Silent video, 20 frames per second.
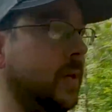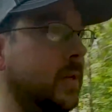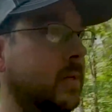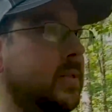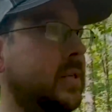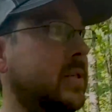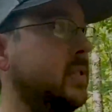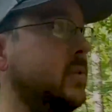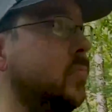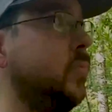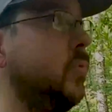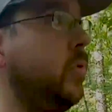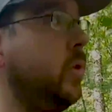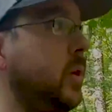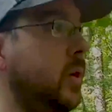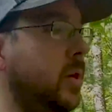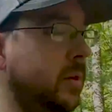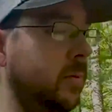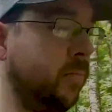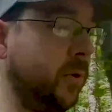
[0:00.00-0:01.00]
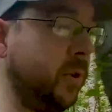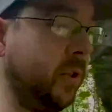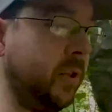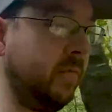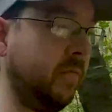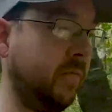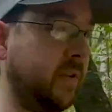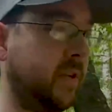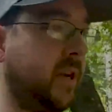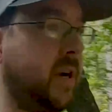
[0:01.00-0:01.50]
does some really good
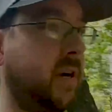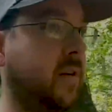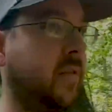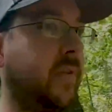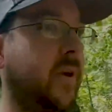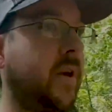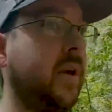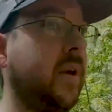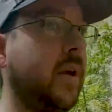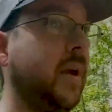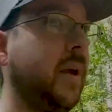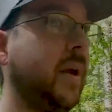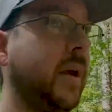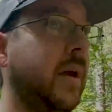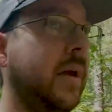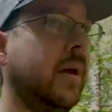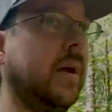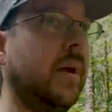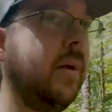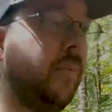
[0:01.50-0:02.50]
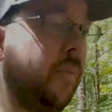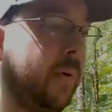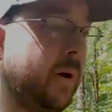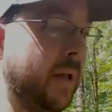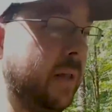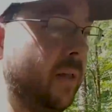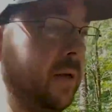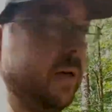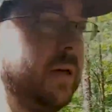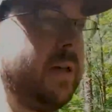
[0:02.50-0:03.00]
woodland photography. When I
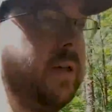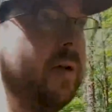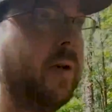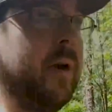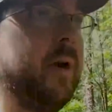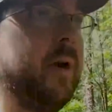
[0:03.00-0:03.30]
look at their